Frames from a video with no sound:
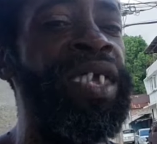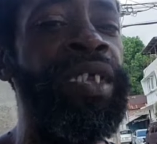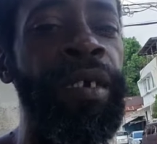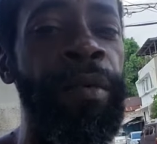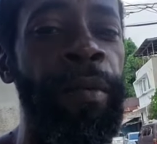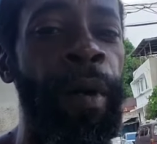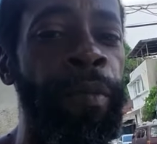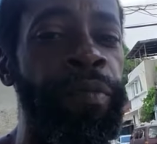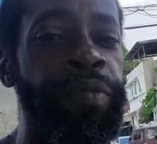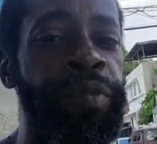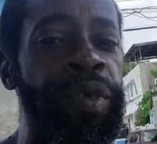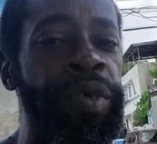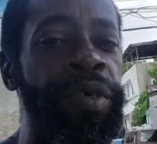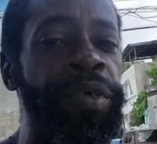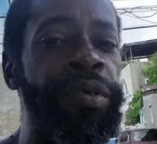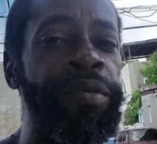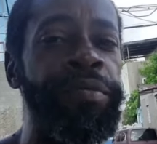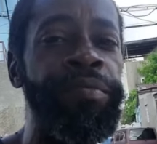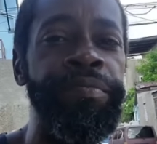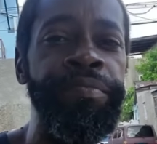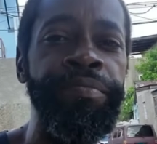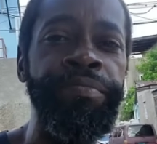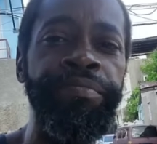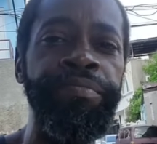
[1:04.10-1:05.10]
them up too.
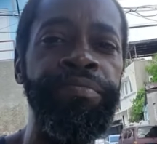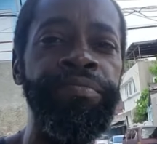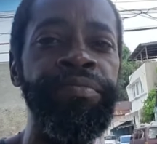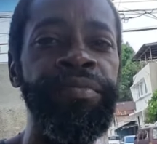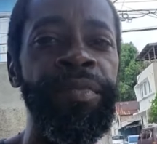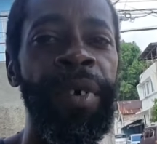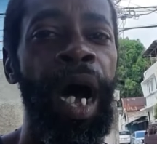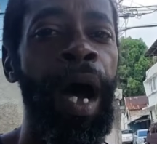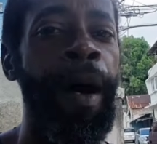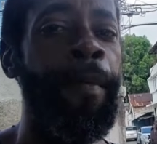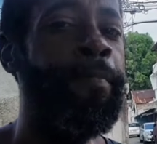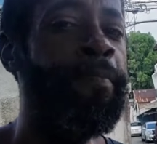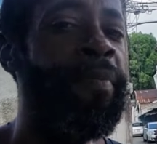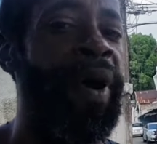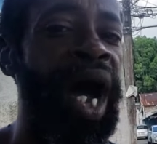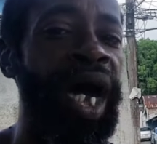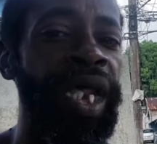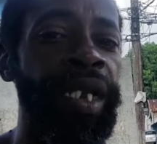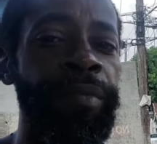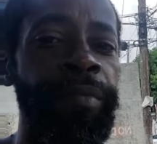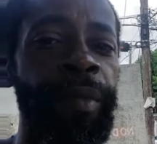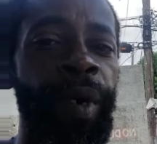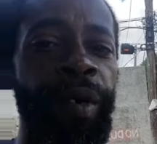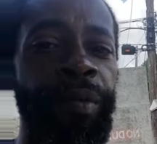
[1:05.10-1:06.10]
And
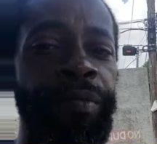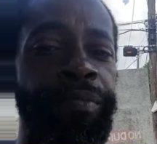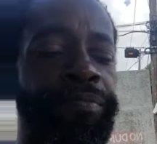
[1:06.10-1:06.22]
bad them up.